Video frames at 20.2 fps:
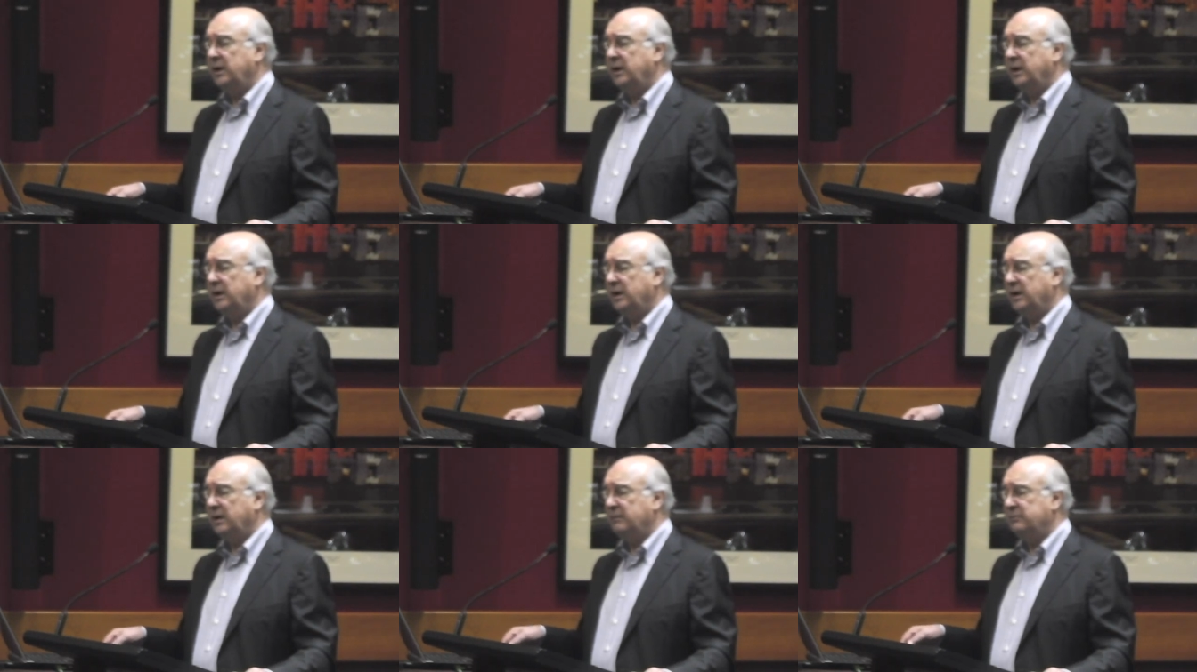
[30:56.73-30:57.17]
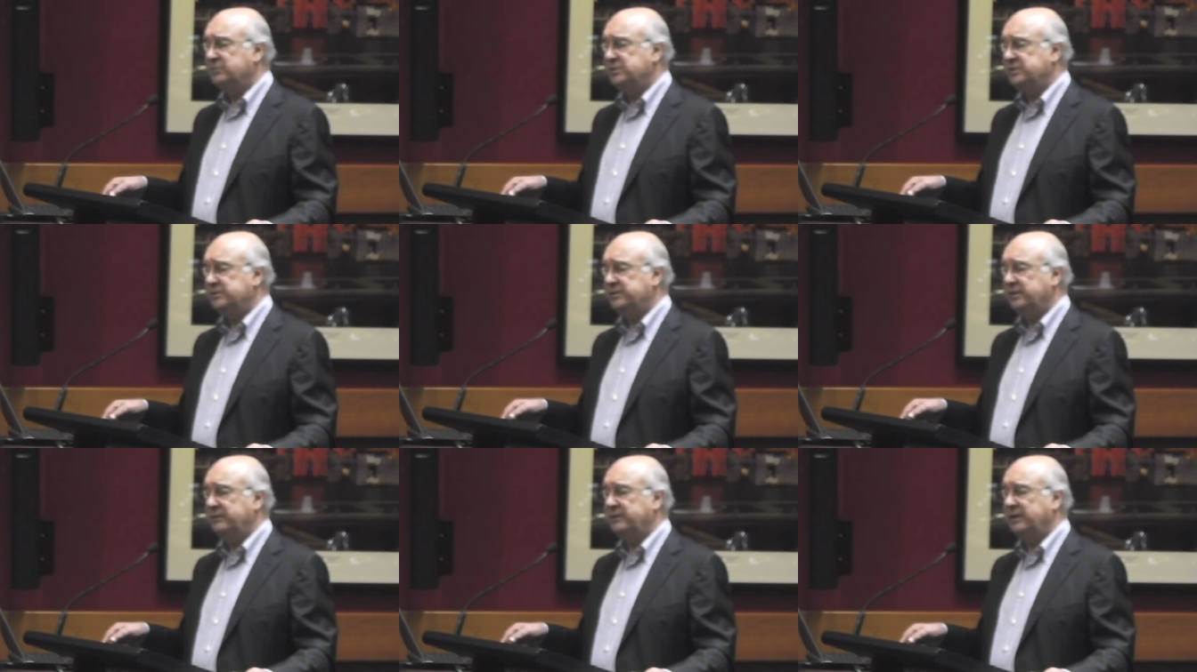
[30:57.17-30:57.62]
Um,
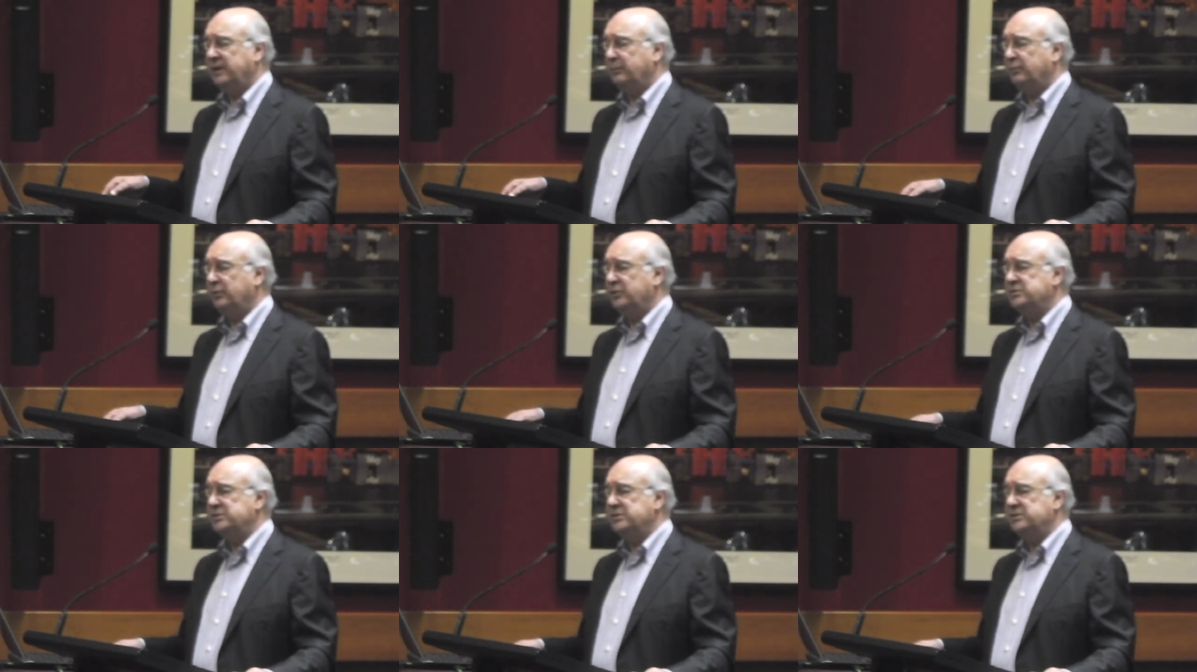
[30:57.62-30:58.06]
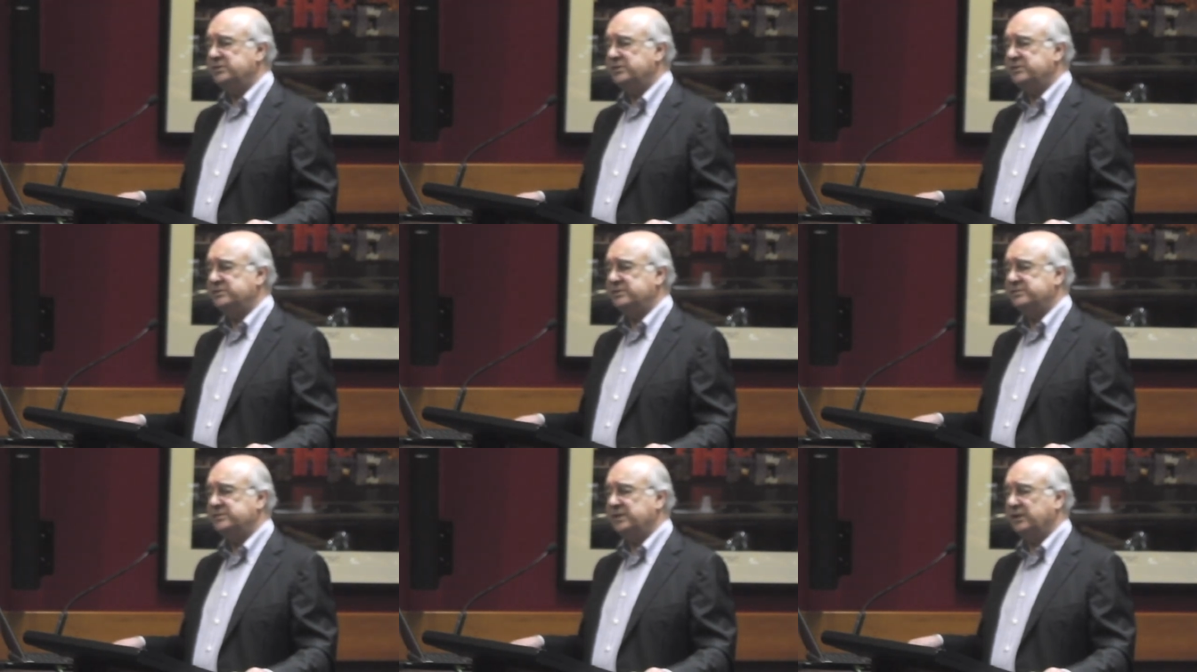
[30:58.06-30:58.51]
she says the Aborigines
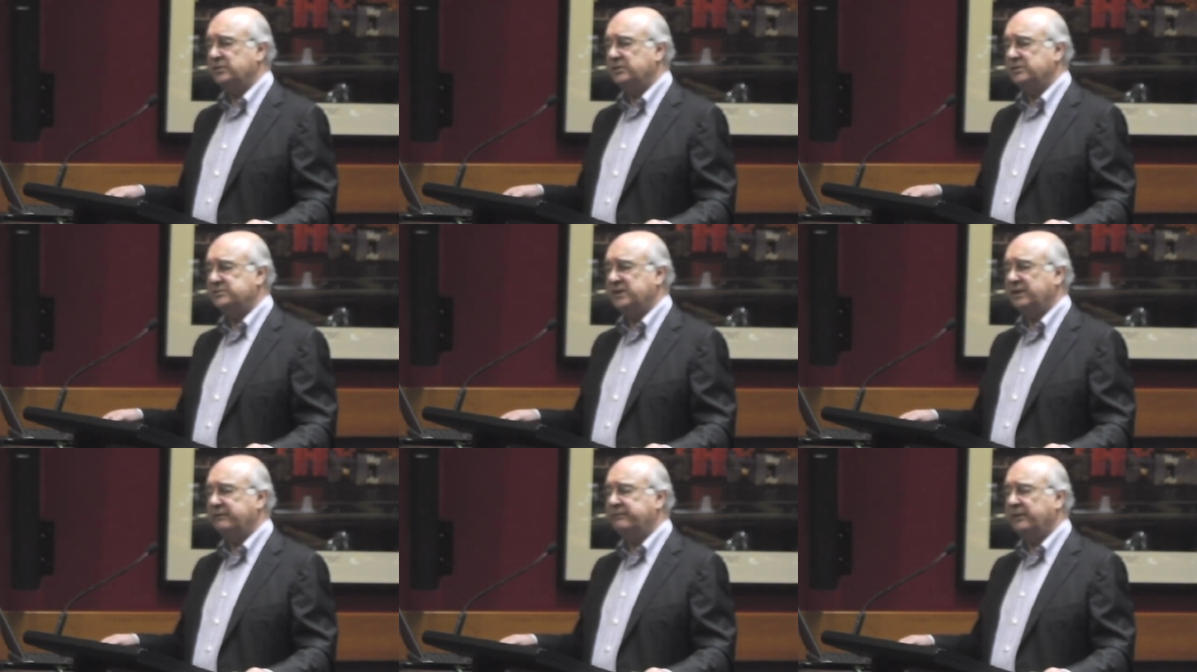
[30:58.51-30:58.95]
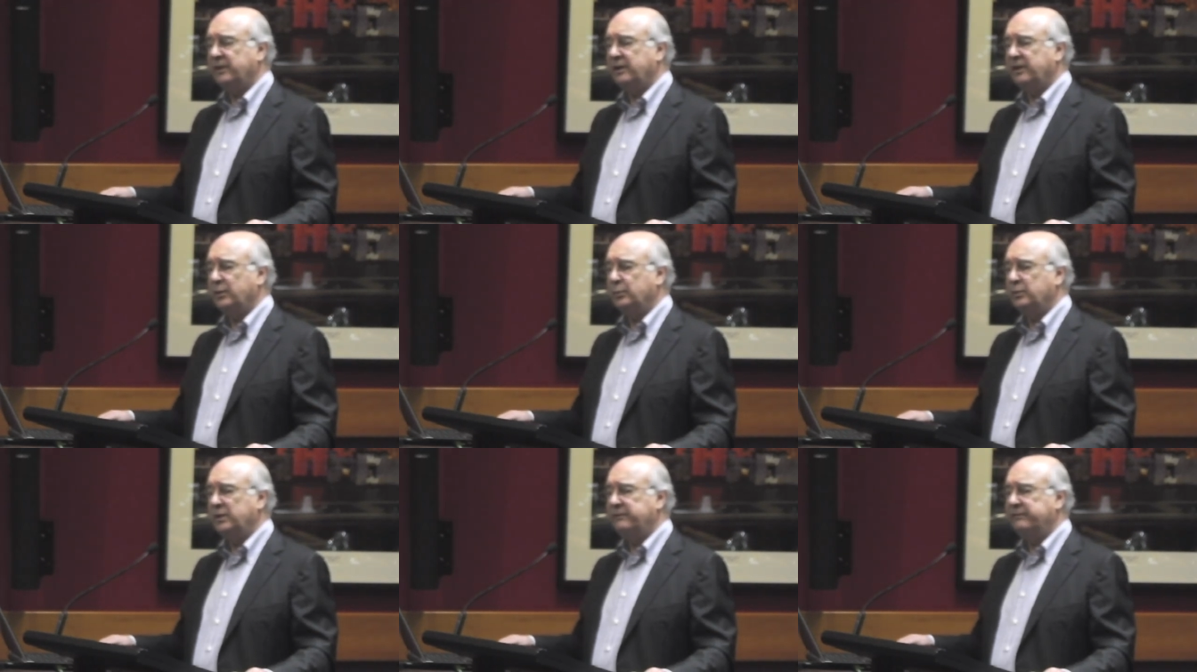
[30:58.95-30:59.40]
used to set, set fire
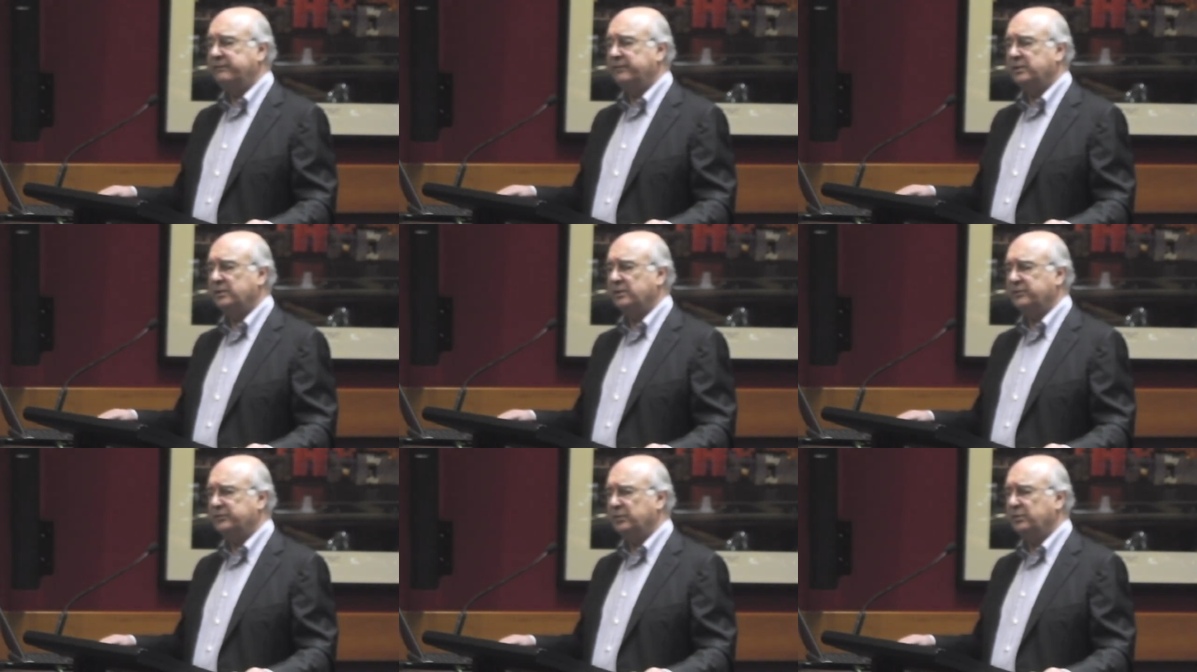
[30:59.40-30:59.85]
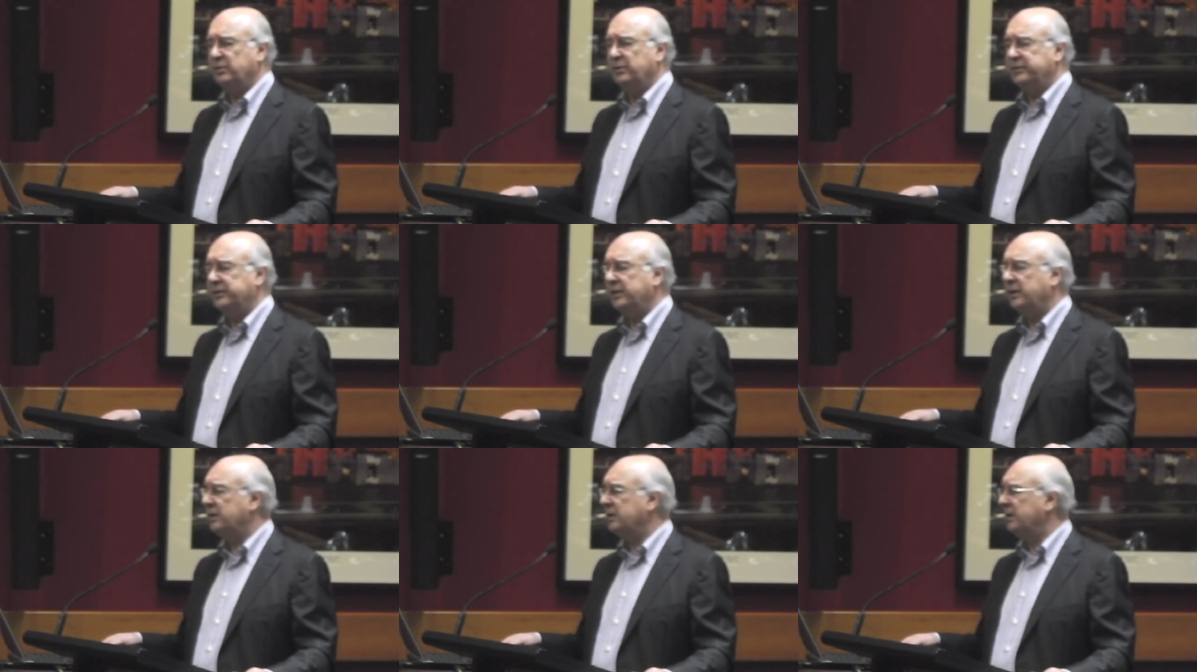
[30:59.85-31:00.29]
to the wheat fields all
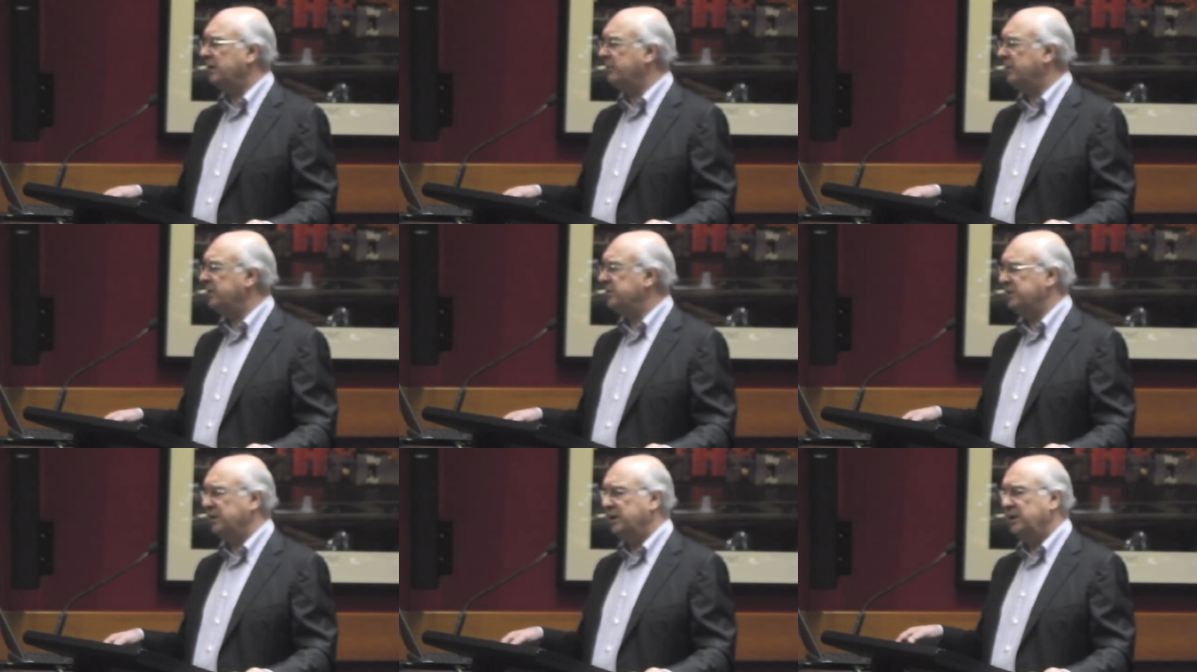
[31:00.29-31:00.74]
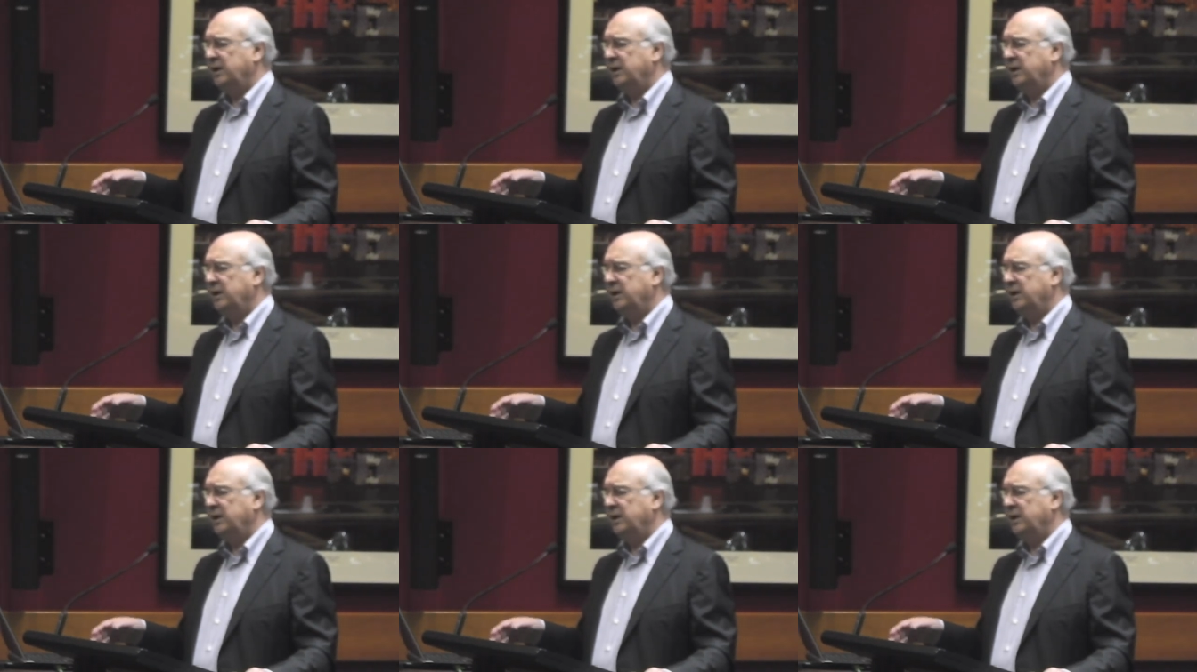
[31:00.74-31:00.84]
the time, and,